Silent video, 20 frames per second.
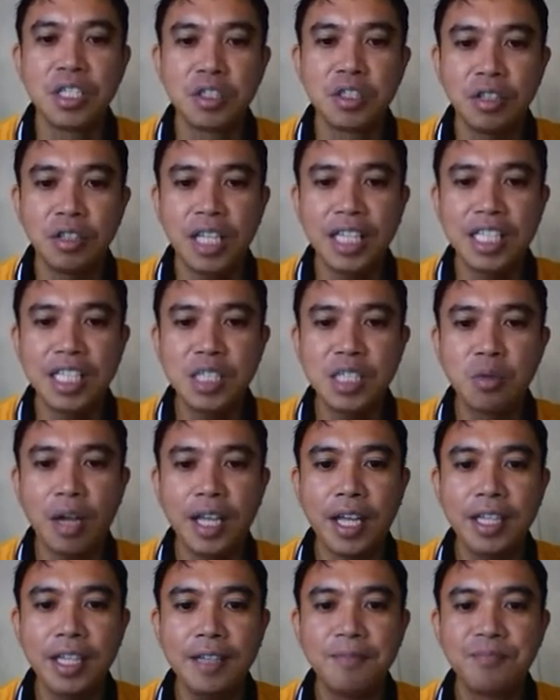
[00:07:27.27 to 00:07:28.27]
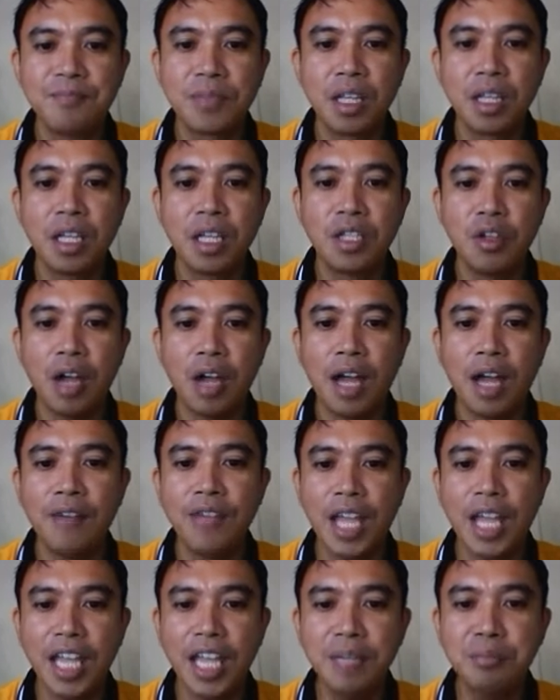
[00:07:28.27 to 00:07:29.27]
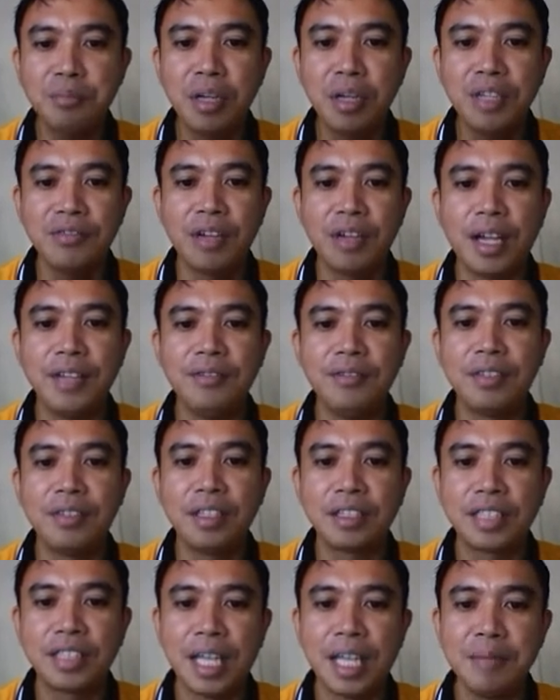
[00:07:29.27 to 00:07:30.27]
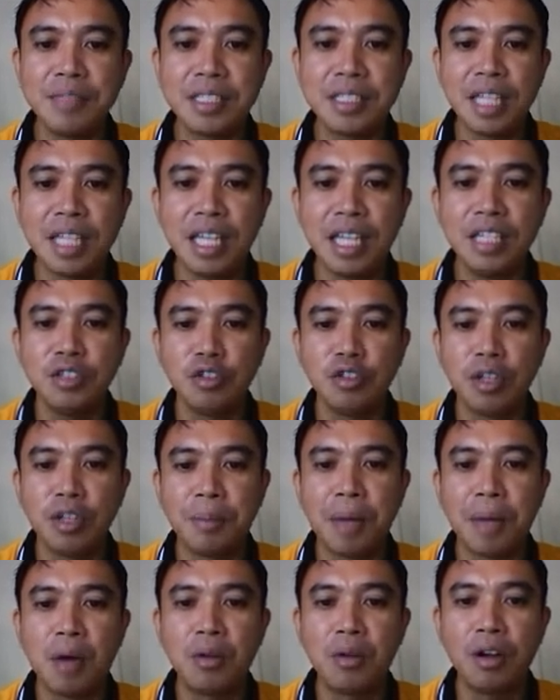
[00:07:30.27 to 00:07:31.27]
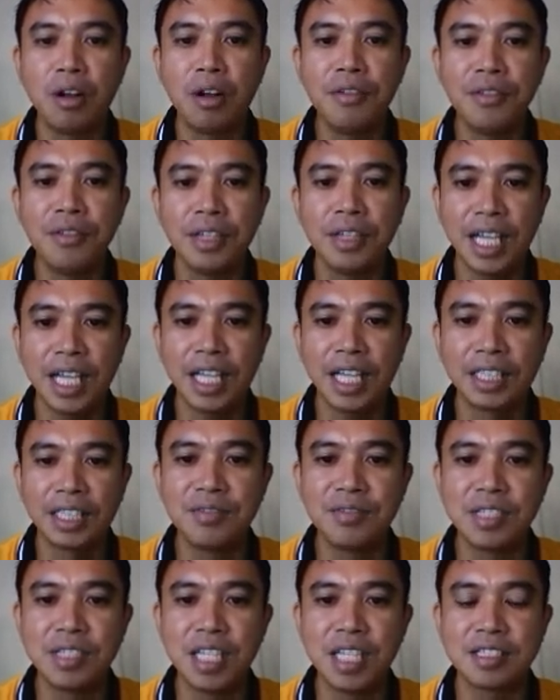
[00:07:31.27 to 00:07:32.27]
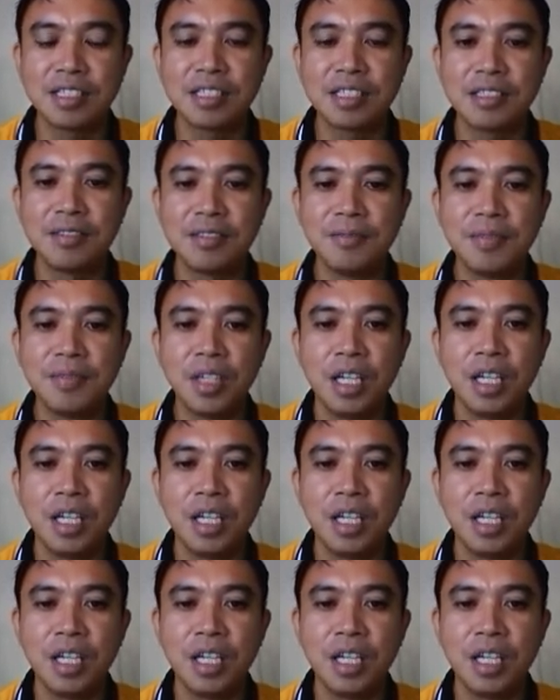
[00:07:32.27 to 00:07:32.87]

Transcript: So that is why you have 8.5 times 10 to the power of negative 6.